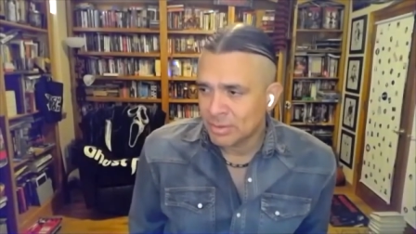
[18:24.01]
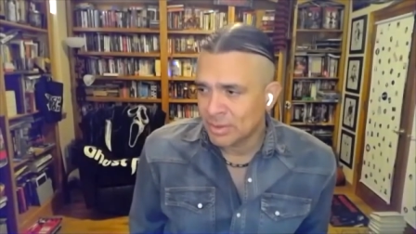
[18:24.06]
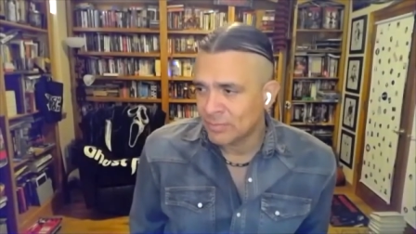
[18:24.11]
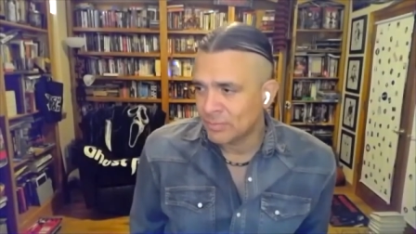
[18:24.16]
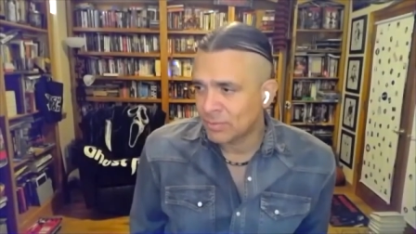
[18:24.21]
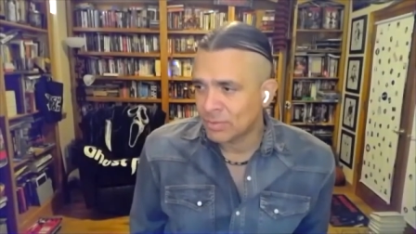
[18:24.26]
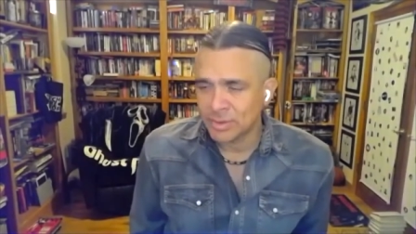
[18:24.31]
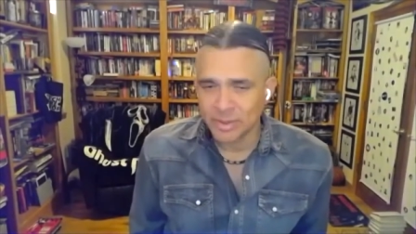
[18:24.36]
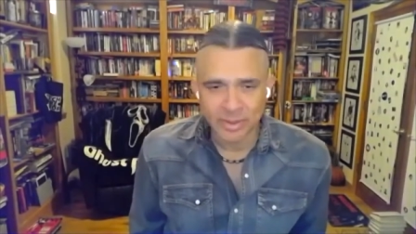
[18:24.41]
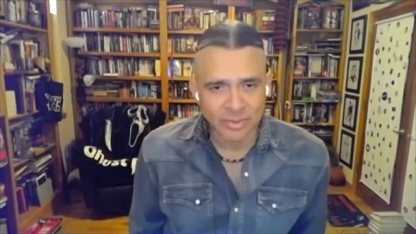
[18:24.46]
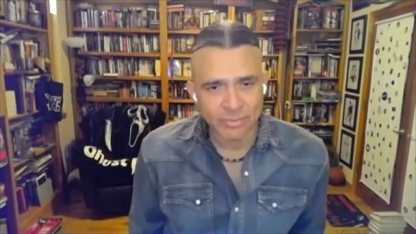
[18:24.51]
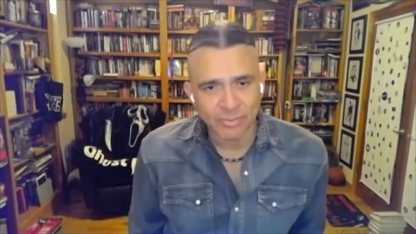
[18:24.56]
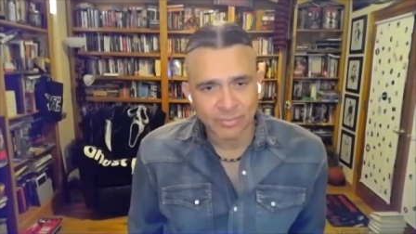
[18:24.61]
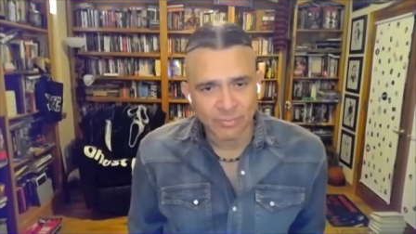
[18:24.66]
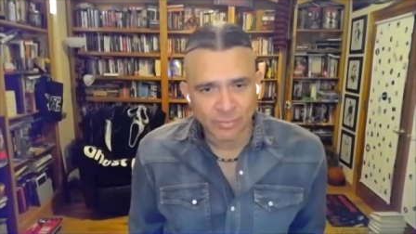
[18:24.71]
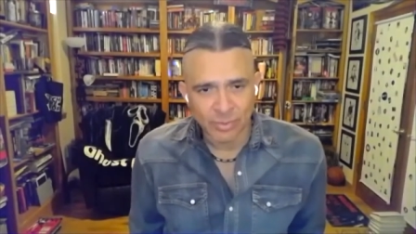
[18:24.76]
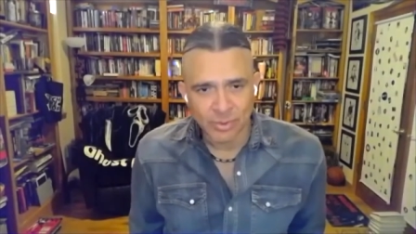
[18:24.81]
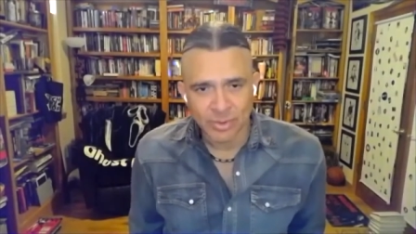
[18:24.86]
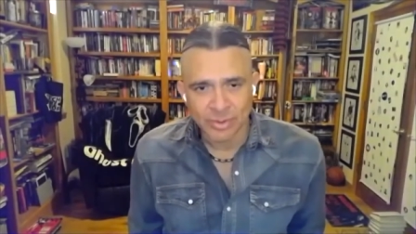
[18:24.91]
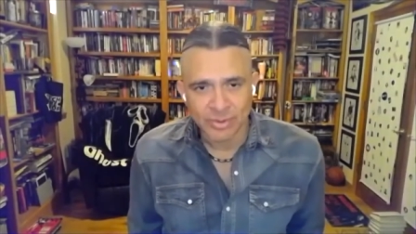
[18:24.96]
the
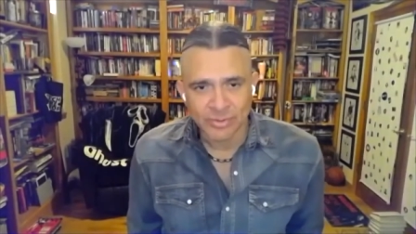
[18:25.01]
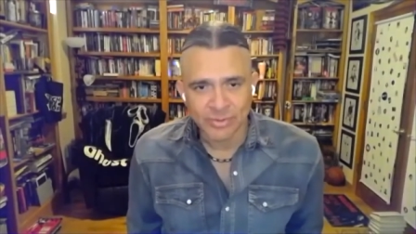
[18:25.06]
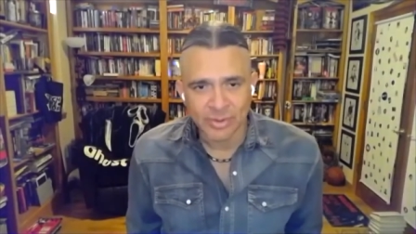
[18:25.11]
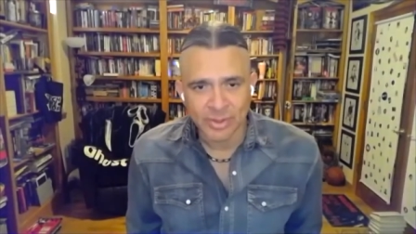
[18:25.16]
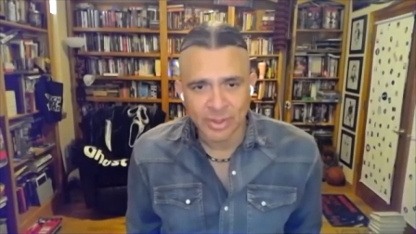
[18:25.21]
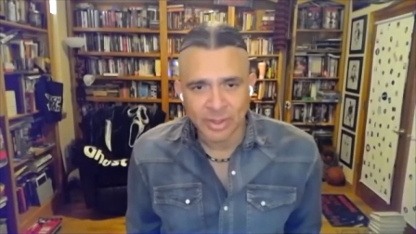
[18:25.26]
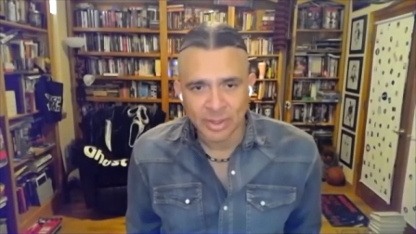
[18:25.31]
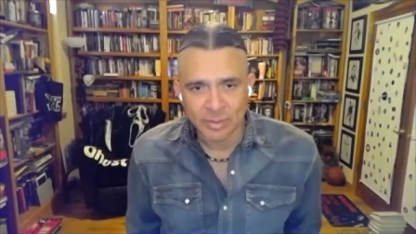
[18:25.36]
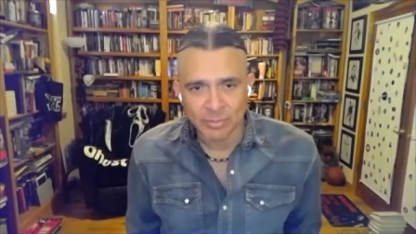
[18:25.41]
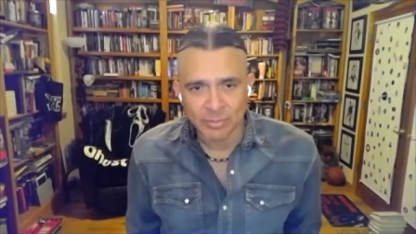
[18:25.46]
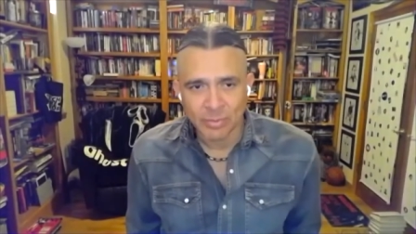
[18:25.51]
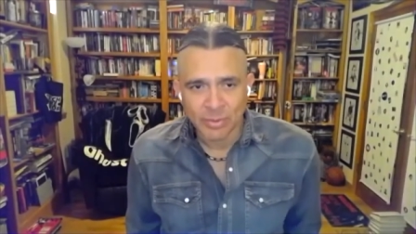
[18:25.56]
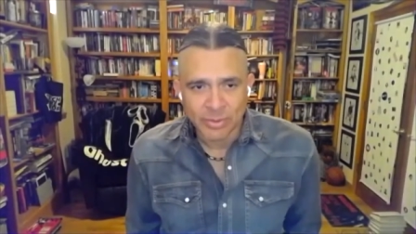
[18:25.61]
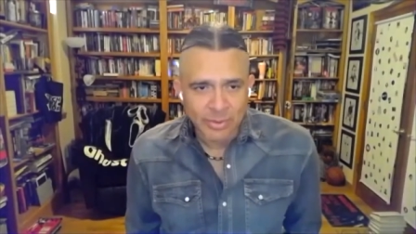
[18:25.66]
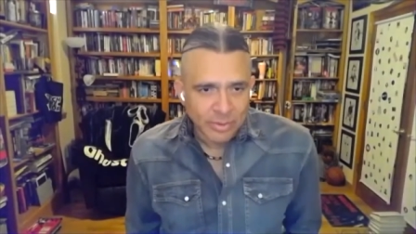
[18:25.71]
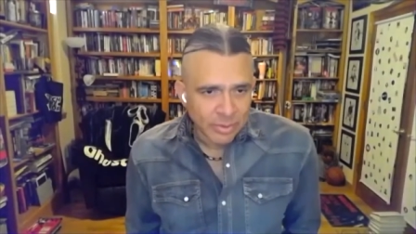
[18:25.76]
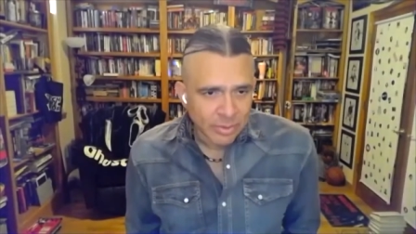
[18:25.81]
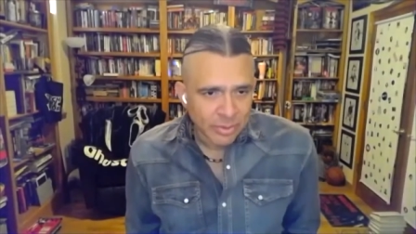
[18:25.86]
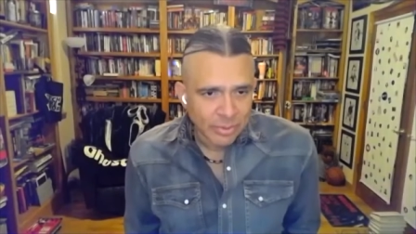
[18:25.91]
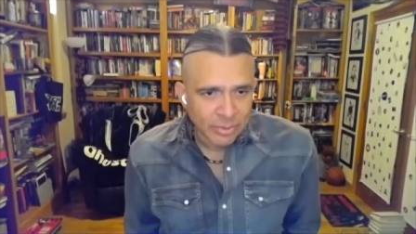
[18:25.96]
voyeuristic camera where
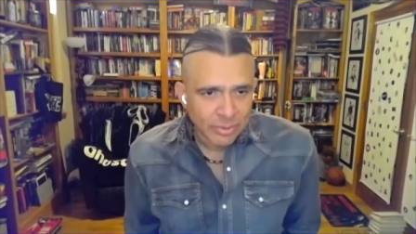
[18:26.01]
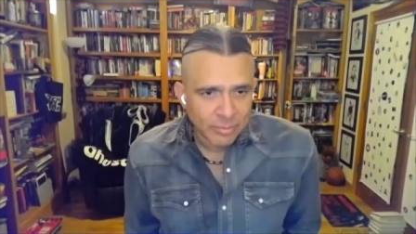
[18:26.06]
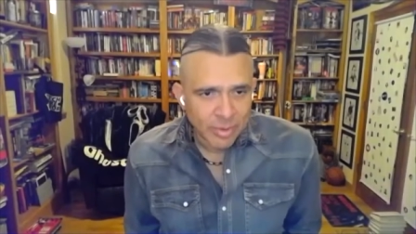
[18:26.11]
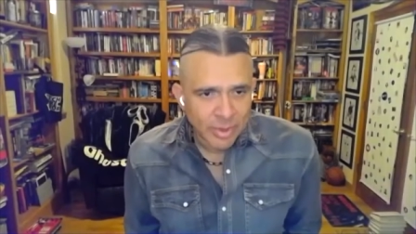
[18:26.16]
you're looking through